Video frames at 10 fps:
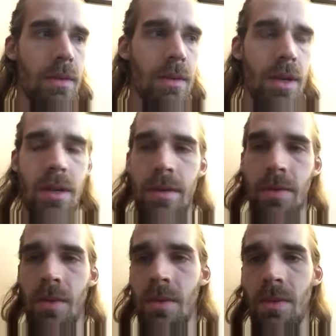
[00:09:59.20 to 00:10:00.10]

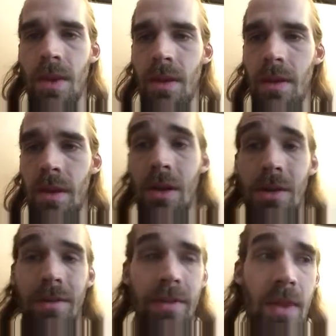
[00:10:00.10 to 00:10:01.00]
when
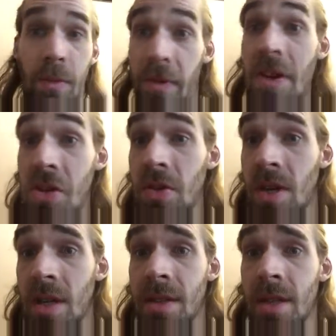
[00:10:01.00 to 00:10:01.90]
the
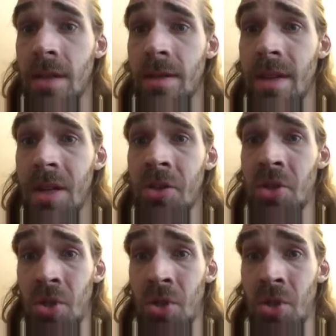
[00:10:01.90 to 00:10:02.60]
professionals got there that are